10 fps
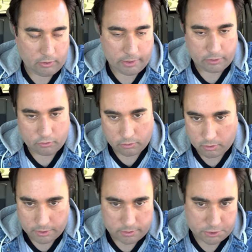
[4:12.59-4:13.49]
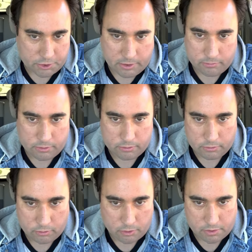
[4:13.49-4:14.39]
I correlate the Shenmue
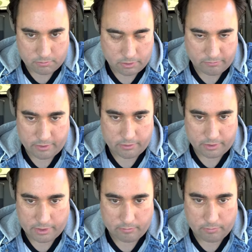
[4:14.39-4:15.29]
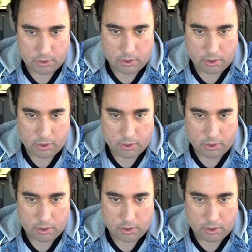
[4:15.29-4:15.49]
or some other video game